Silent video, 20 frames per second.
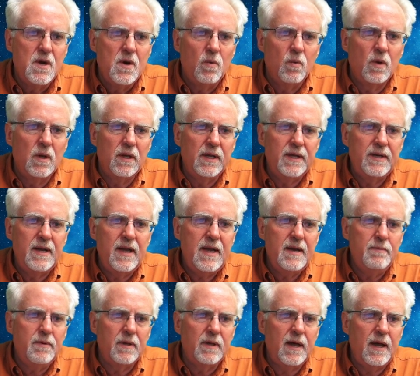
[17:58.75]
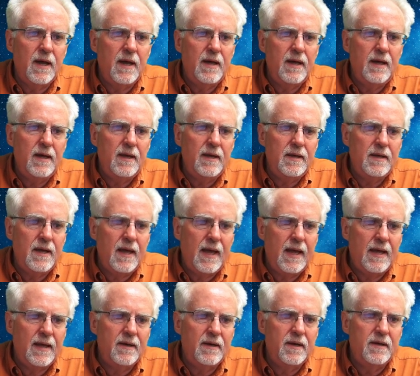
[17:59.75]
Well, enable A
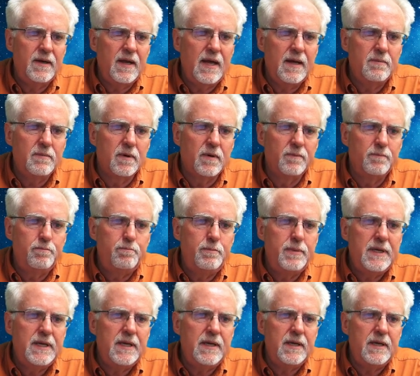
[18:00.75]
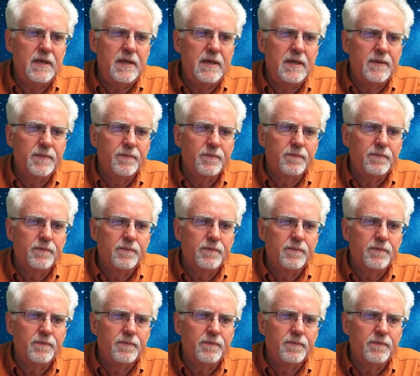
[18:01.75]
and enable B